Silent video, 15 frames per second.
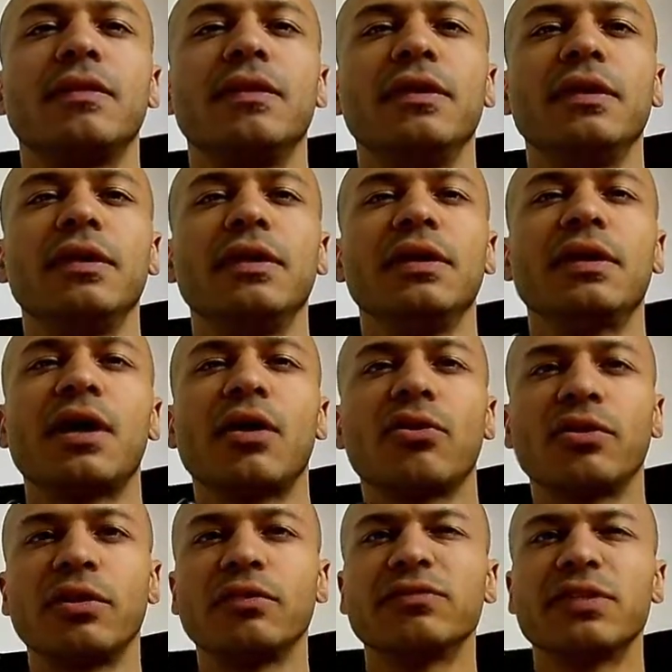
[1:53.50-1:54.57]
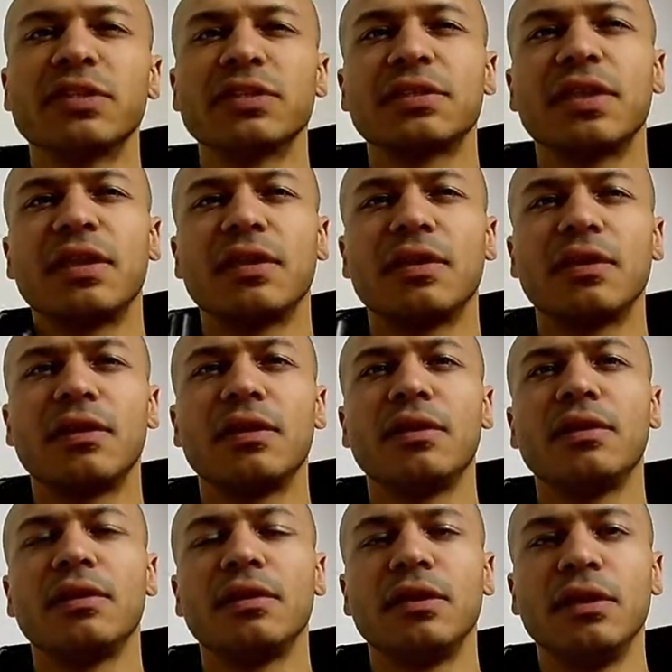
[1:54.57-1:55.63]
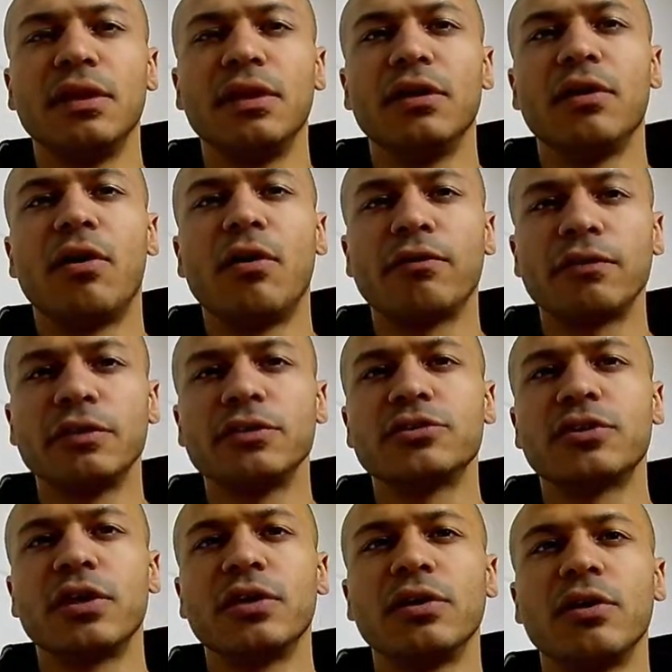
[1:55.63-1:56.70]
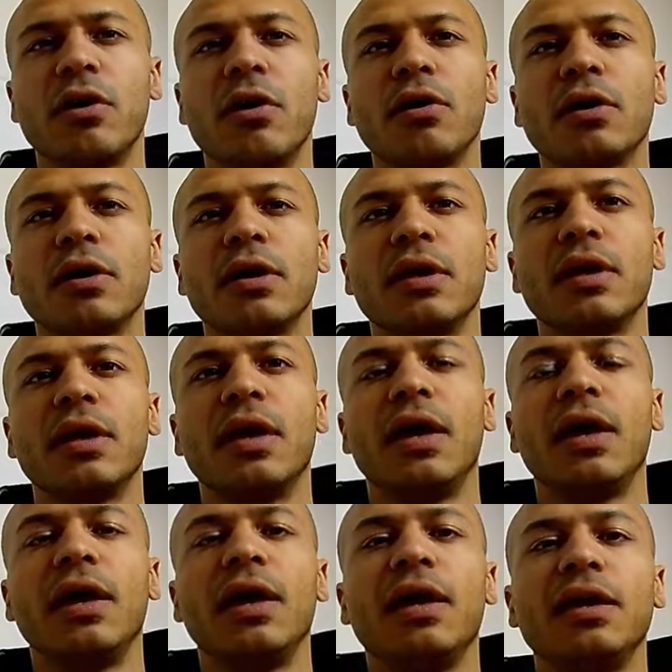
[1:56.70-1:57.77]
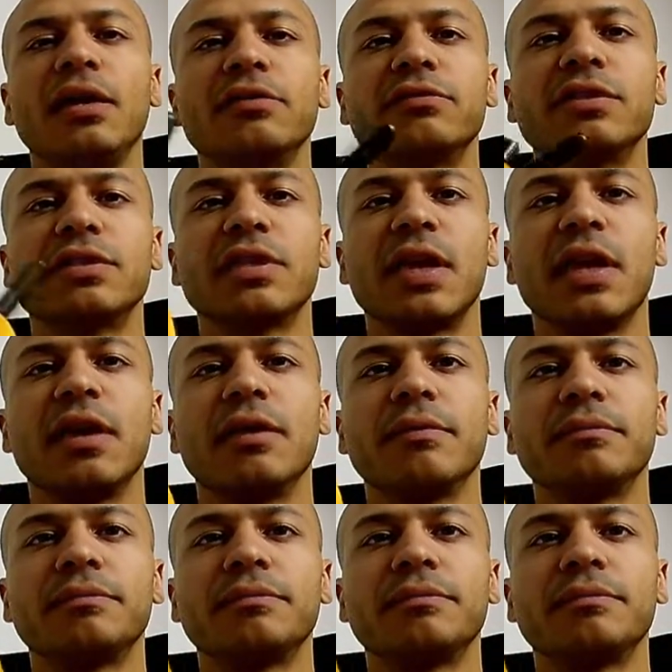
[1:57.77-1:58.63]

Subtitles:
the eCollar gives us the off-leash trained dog and gives us that